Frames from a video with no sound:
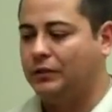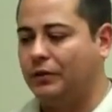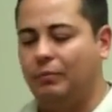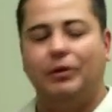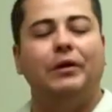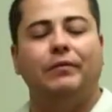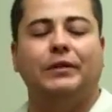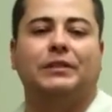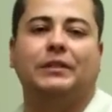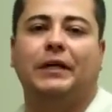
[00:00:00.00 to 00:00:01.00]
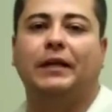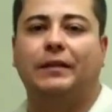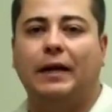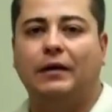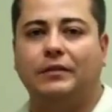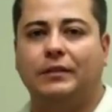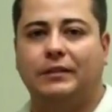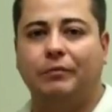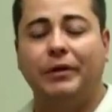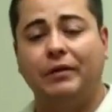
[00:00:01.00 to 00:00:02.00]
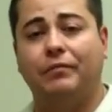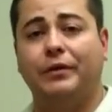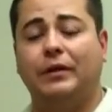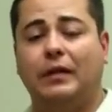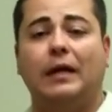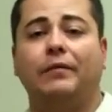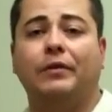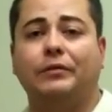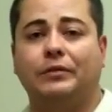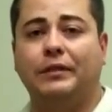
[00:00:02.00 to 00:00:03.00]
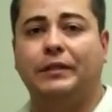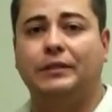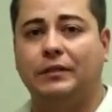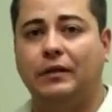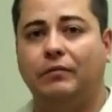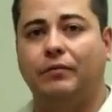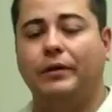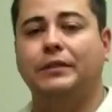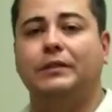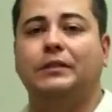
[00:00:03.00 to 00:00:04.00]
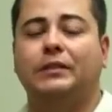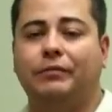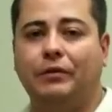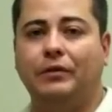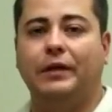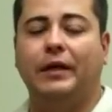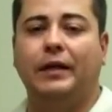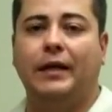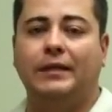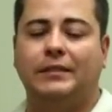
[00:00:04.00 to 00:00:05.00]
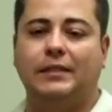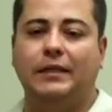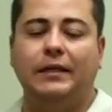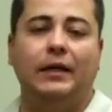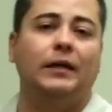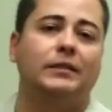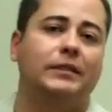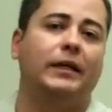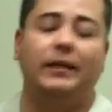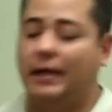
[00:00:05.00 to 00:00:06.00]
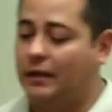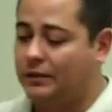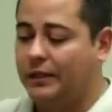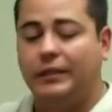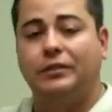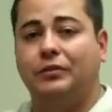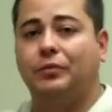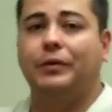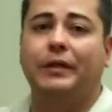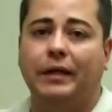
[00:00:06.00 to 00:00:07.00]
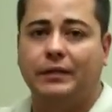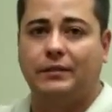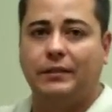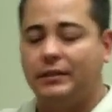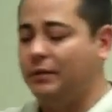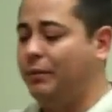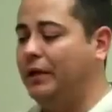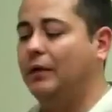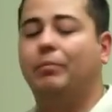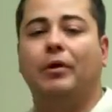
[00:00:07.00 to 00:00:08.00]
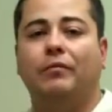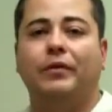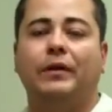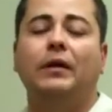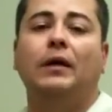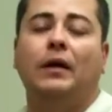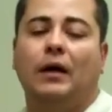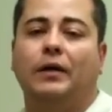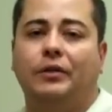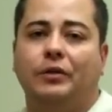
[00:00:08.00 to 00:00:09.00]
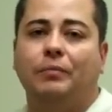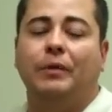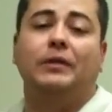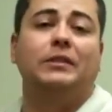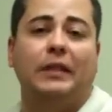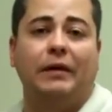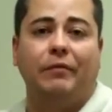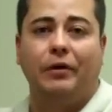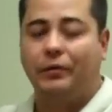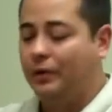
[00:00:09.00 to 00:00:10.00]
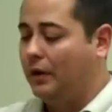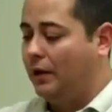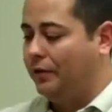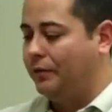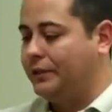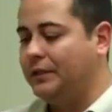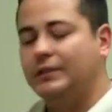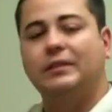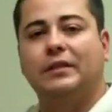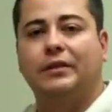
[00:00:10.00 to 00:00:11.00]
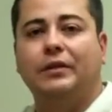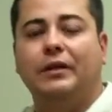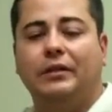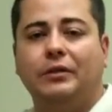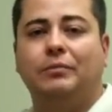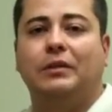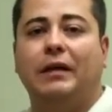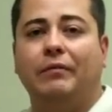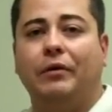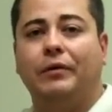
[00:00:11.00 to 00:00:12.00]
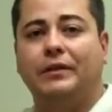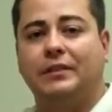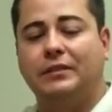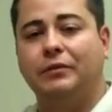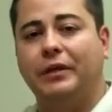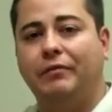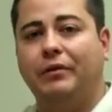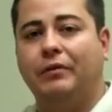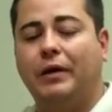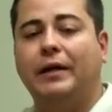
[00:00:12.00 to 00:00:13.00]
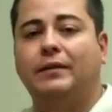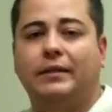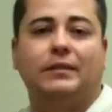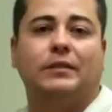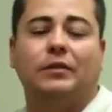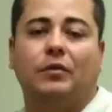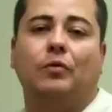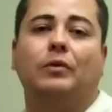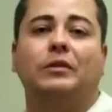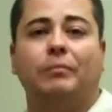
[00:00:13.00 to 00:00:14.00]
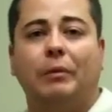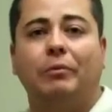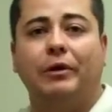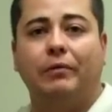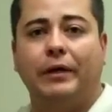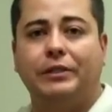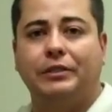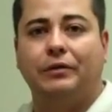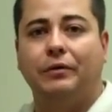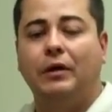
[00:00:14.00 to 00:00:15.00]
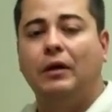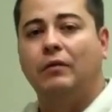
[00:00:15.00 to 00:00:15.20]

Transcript: So the beauty of this C8000 is that we can fit a lot of those needs. For instance, if you look at a C, uh, C808220X, this can be a perfect Hadoop uh, slave node. The reason this is a good Hadoop slave node because this will give you the right disk to core to memory ratio.